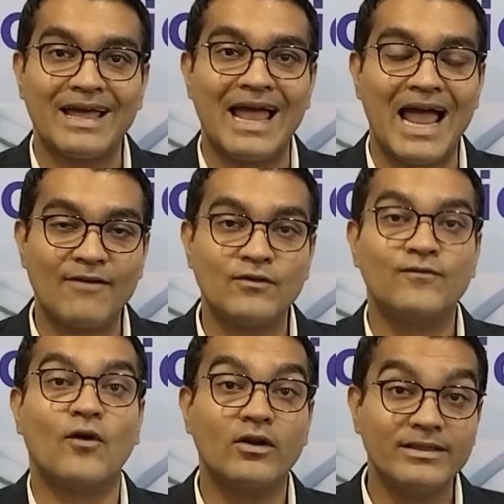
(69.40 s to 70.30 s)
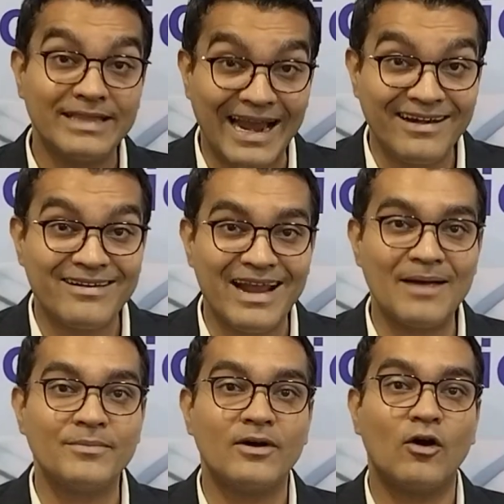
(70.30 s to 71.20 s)
have to fall in that
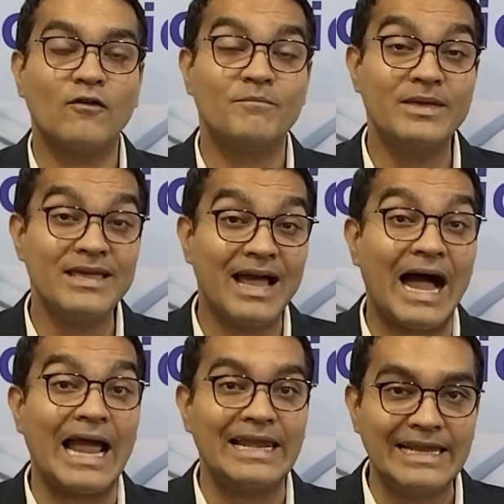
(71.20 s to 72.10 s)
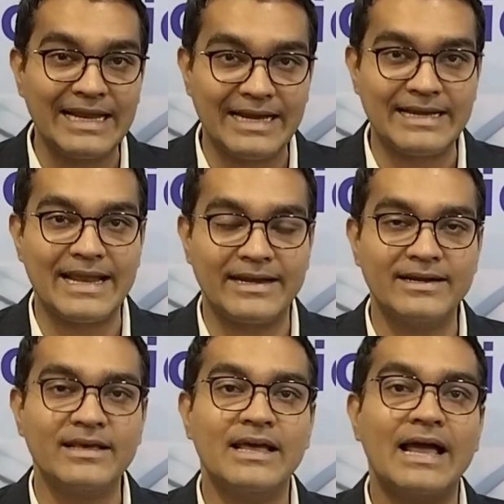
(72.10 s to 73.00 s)
trap of being highly indebted,
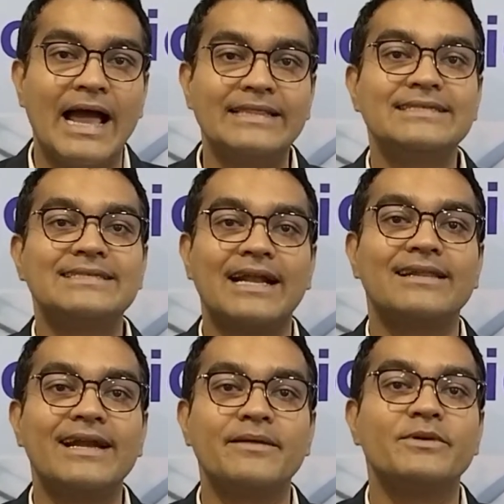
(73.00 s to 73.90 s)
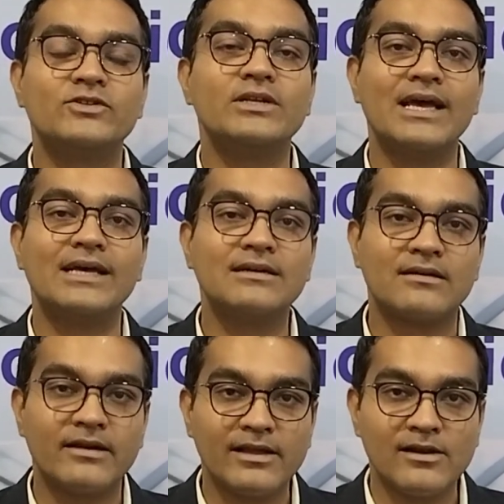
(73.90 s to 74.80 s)
I think satellite imagery has a
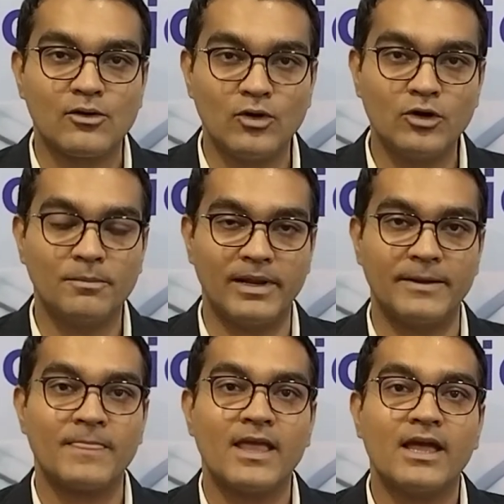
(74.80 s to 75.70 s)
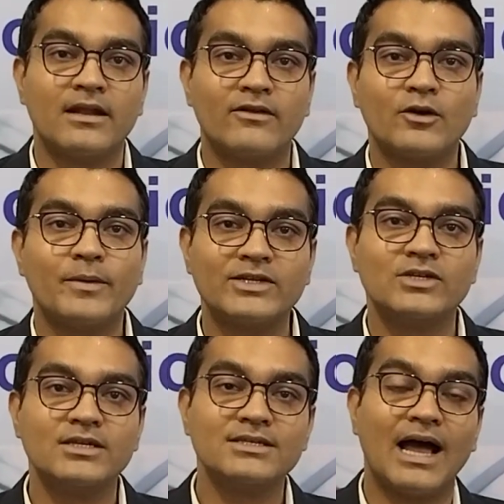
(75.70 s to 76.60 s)
critical role to play. Now the question
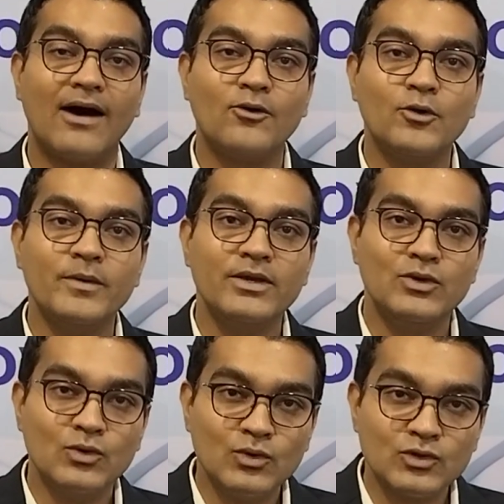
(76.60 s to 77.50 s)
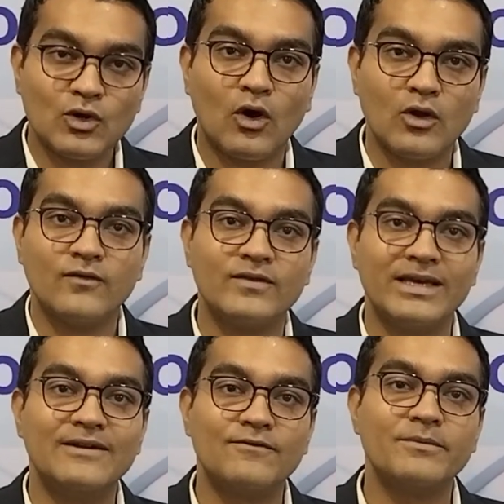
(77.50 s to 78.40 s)
is, how do we use all of the
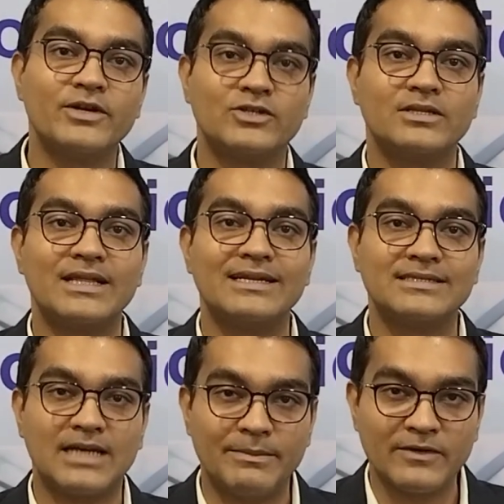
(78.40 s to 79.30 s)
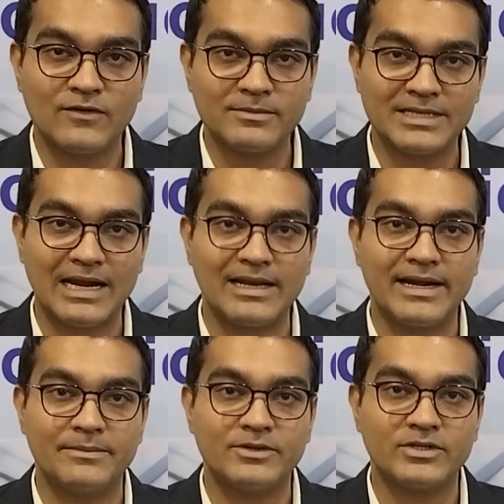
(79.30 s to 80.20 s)
information that is coming from satellite
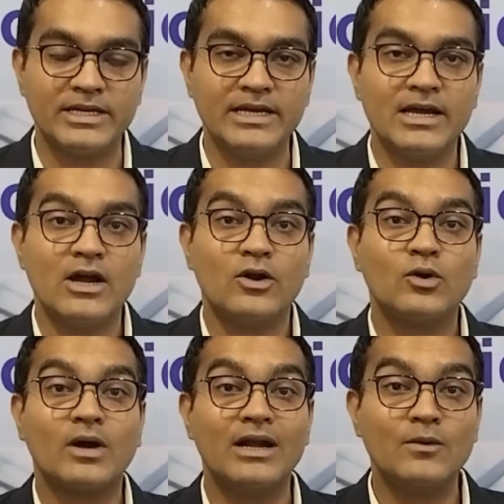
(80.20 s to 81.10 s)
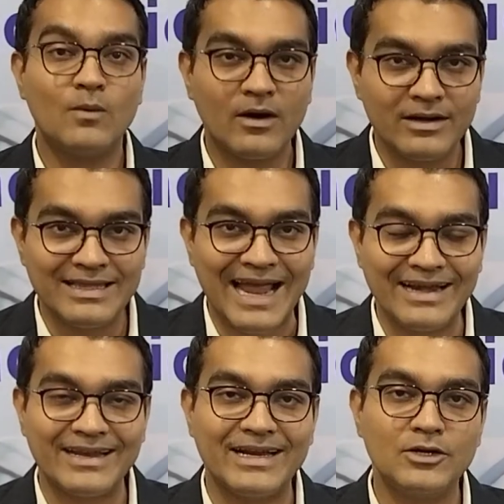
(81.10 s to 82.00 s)
imagery to convert that
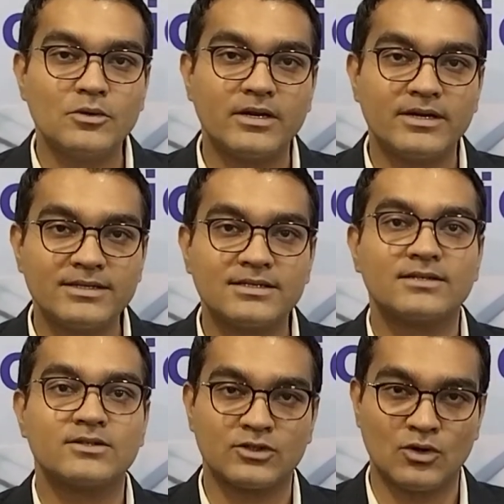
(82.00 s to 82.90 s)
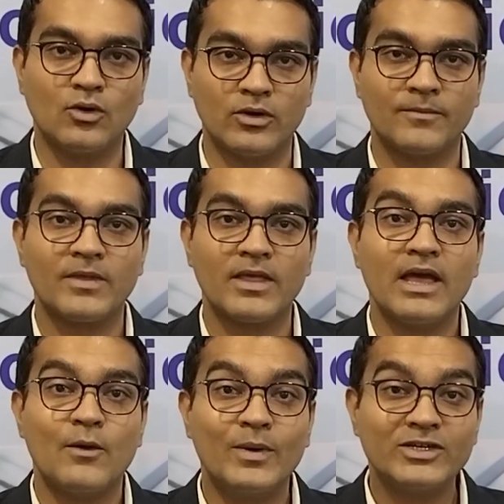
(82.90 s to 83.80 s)
into a risk score,
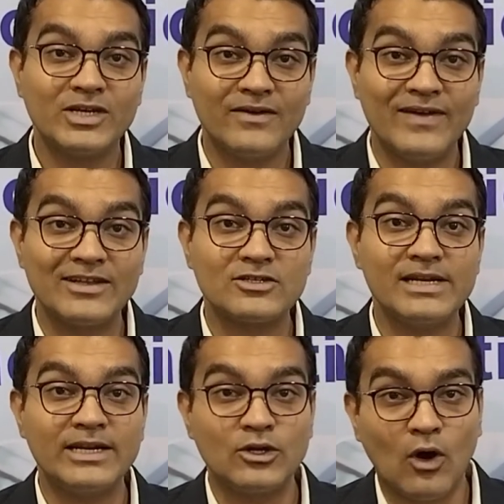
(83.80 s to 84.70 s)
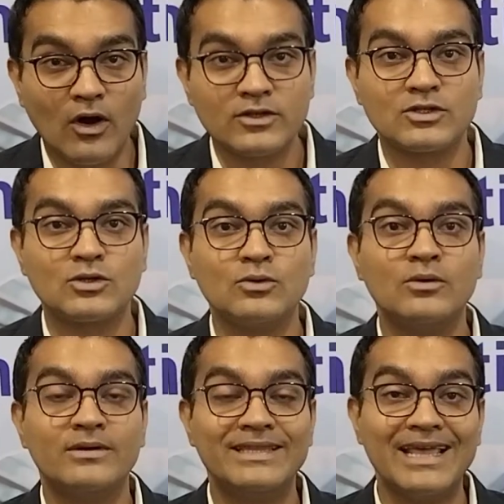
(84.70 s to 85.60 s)
which eventually talks to
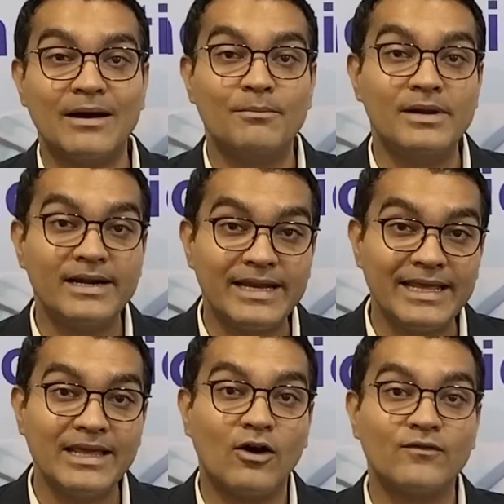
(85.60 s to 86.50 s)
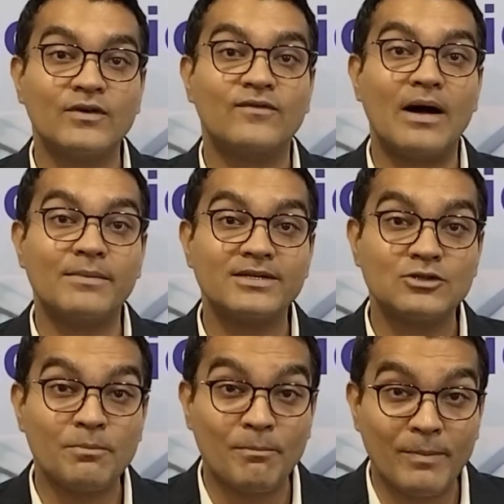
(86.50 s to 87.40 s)
the ability of the farmers to
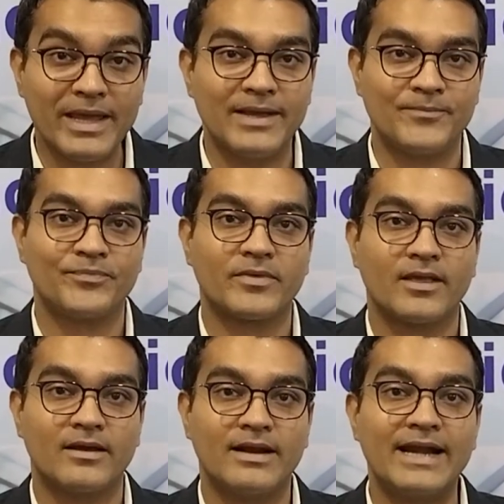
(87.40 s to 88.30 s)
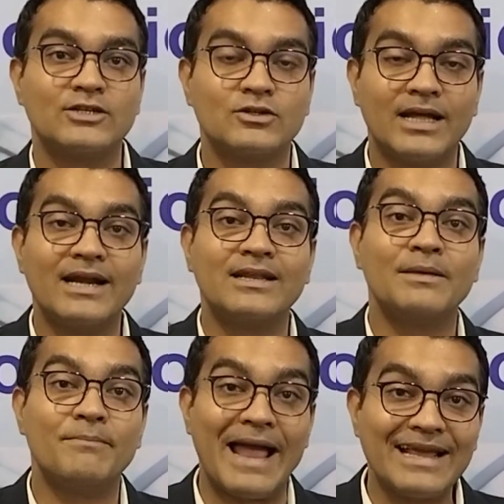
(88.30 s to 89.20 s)
pay, right? So that the
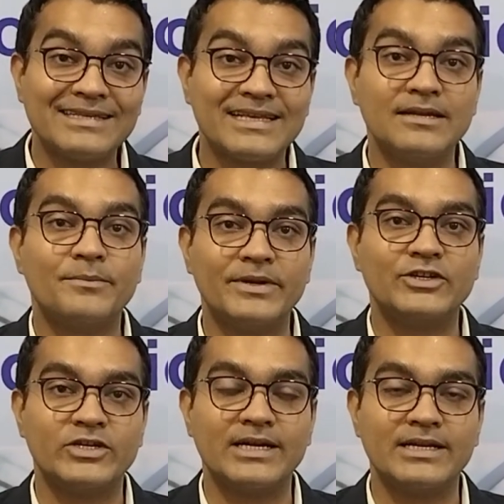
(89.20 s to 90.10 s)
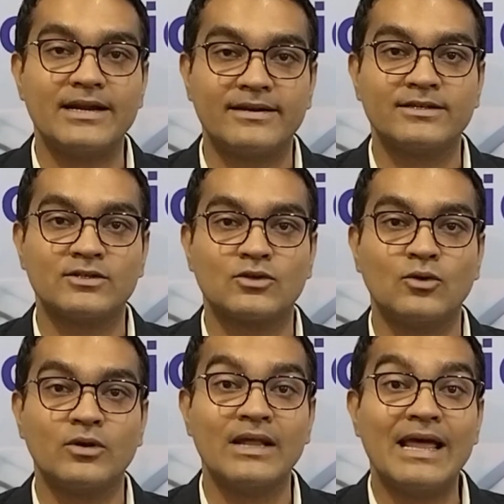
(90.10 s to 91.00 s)
banks can appreciate that risk
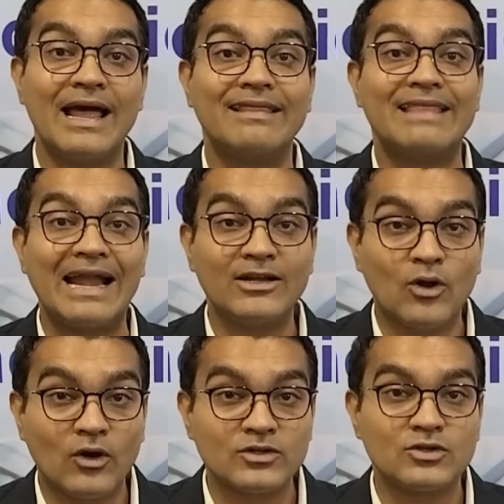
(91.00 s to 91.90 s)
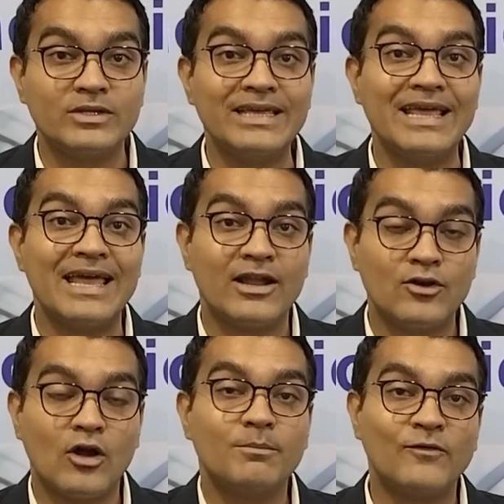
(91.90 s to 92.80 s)
score, and that talks to the
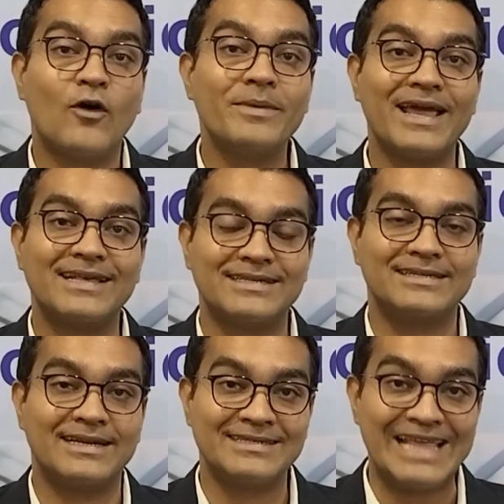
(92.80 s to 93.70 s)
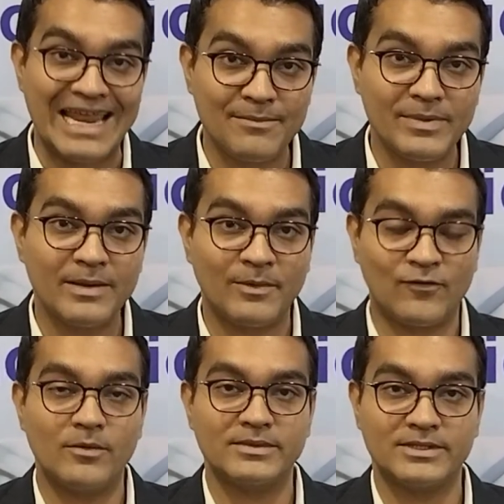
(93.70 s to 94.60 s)
non-performing asset, that is the NPA
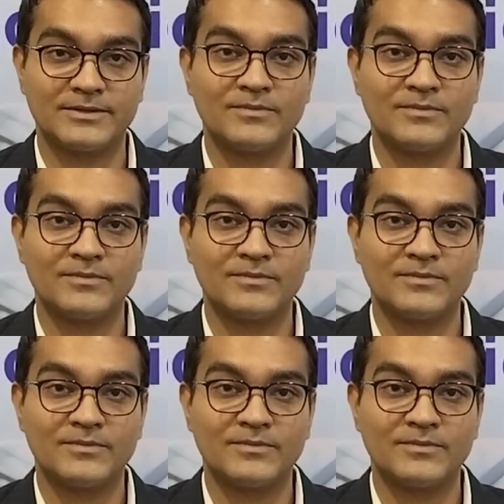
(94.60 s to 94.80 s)
performance.